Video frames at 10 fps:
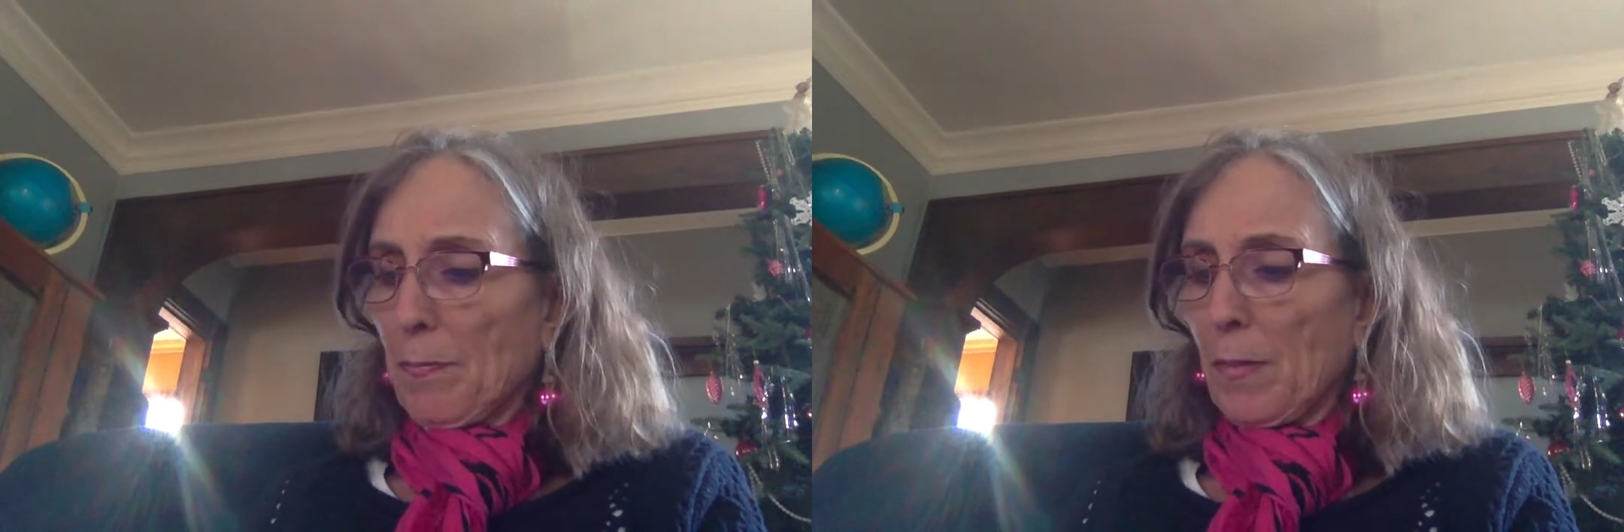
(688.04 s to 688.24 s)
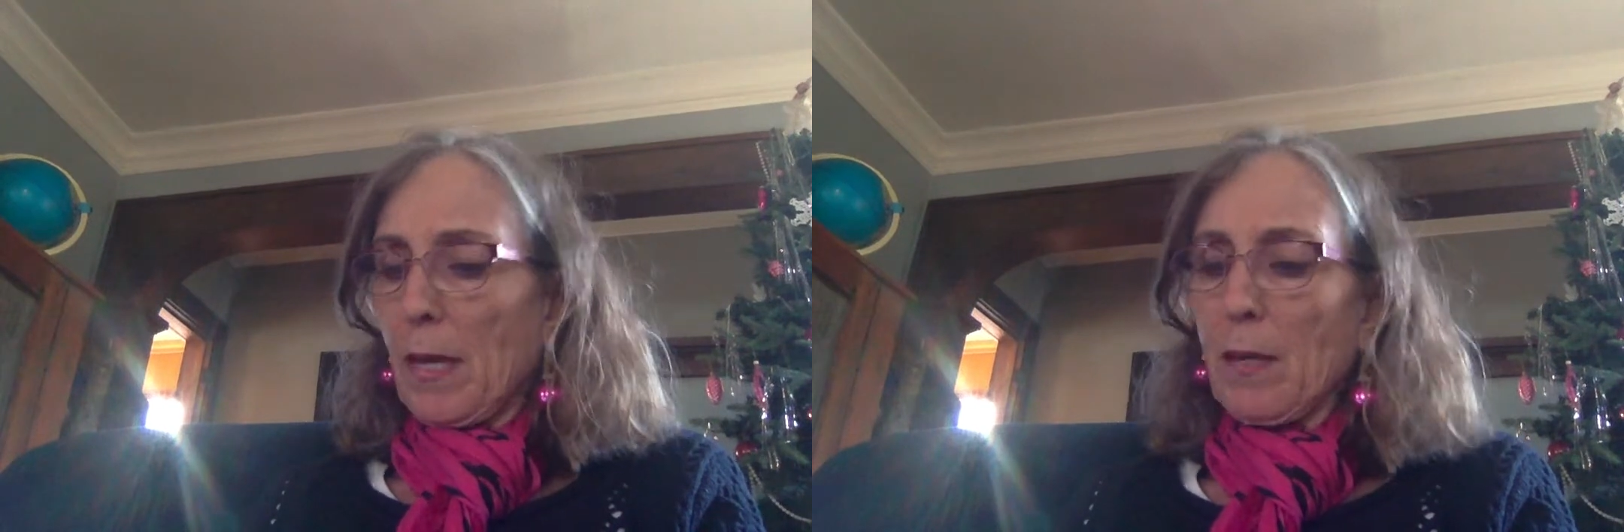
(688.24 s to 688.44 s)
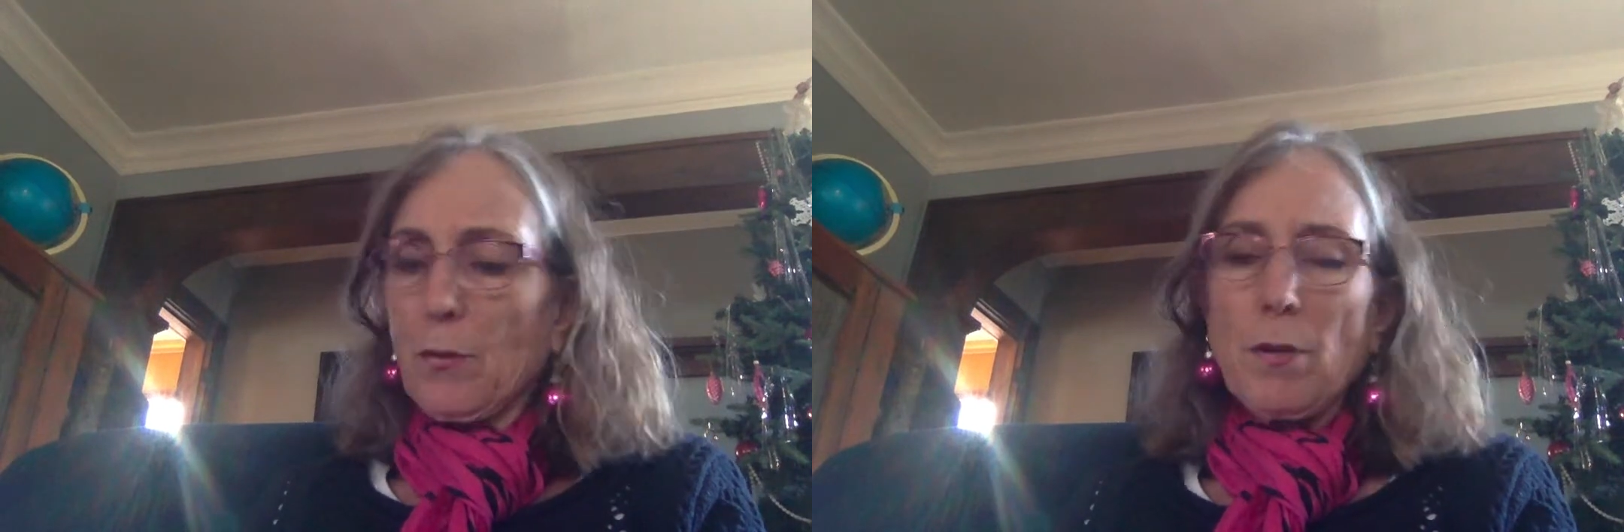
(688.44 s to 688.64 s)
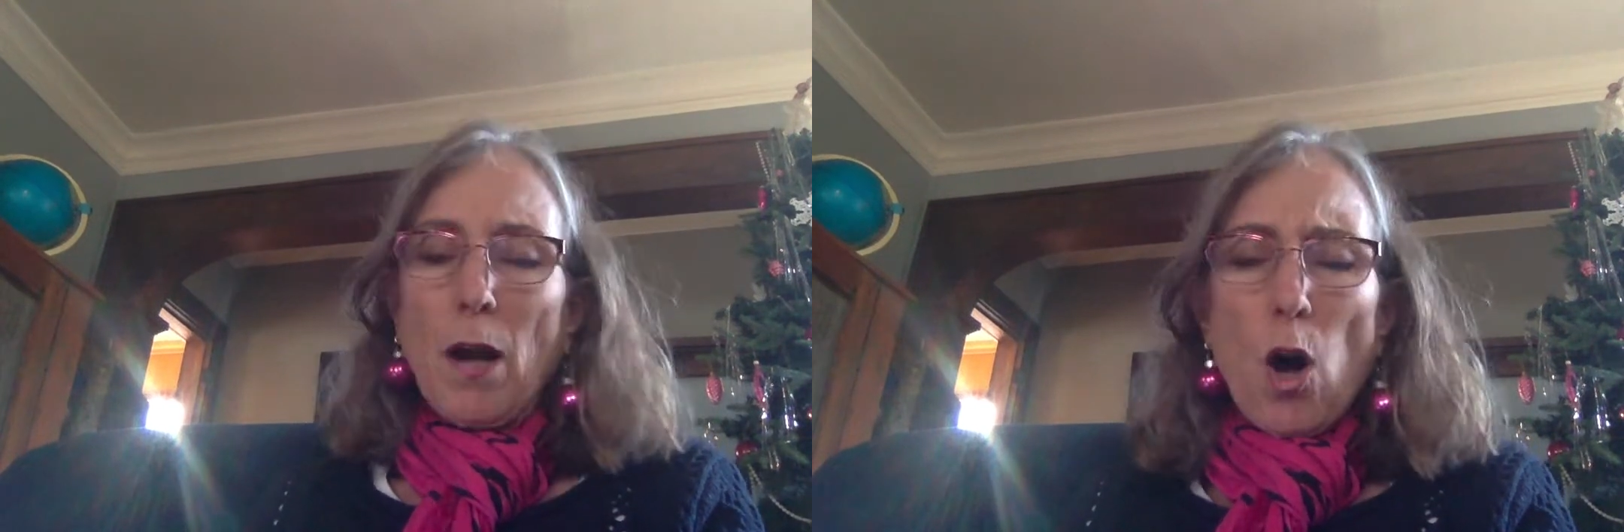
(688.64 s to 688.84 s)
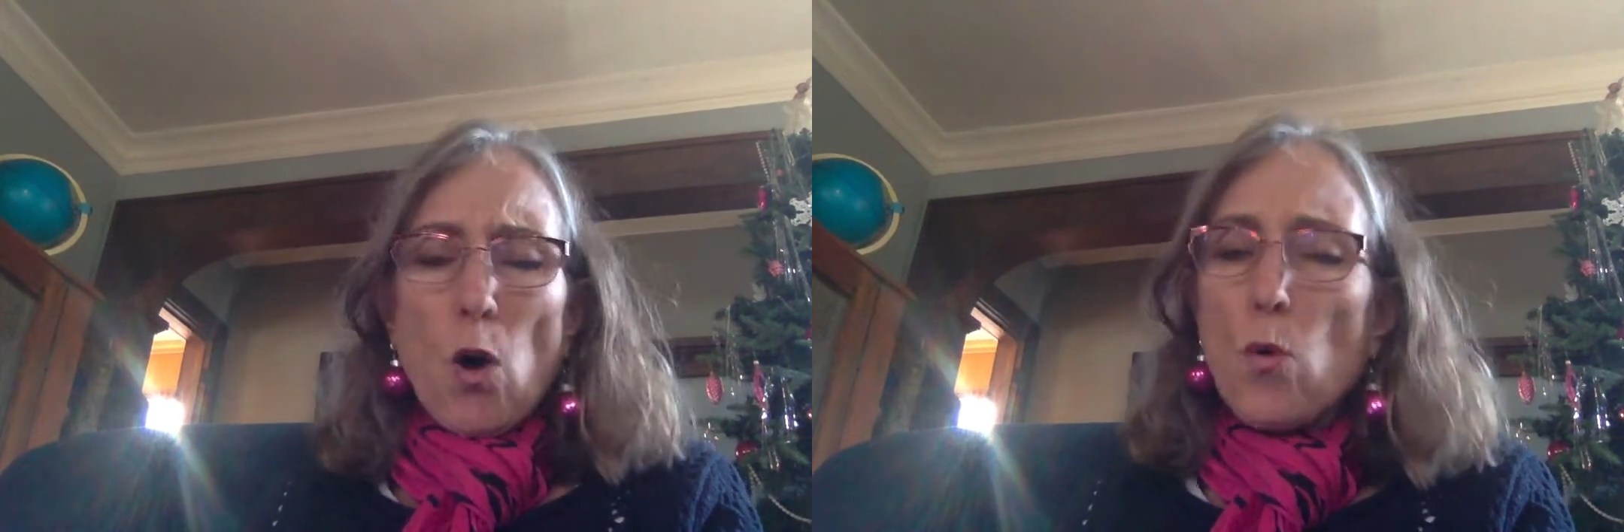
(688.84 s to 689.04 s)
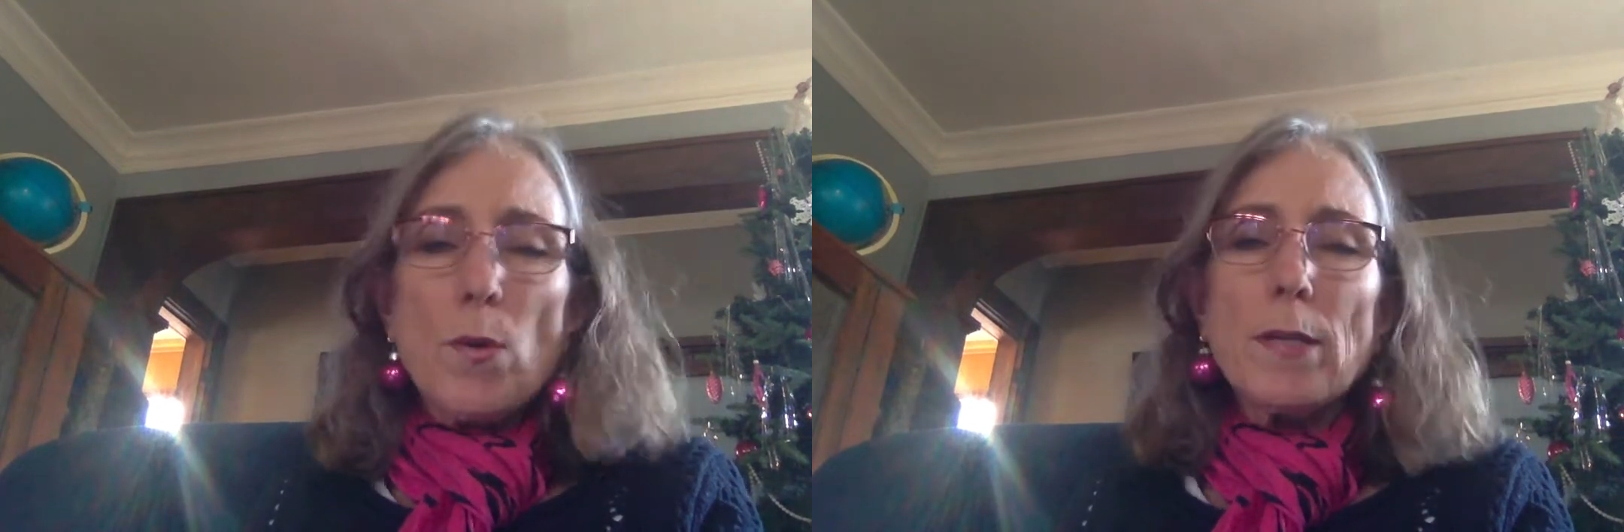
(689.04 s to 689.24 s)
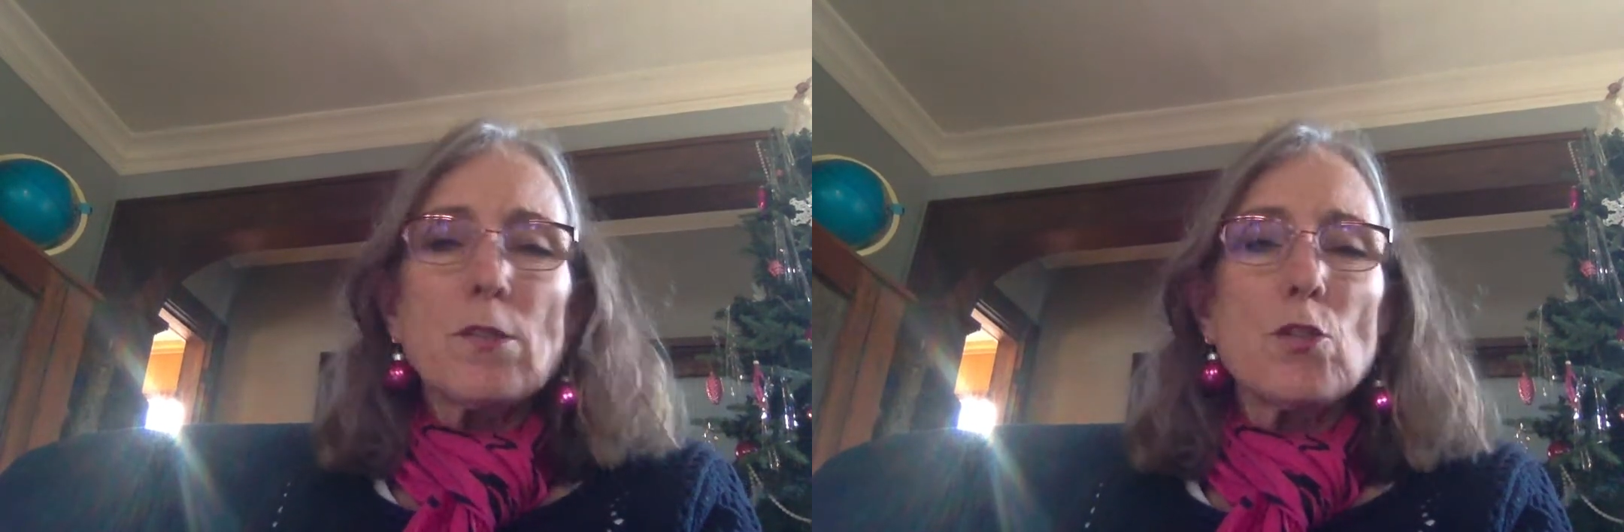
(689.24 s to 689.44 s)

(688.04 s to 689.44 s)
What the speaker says: Katherine always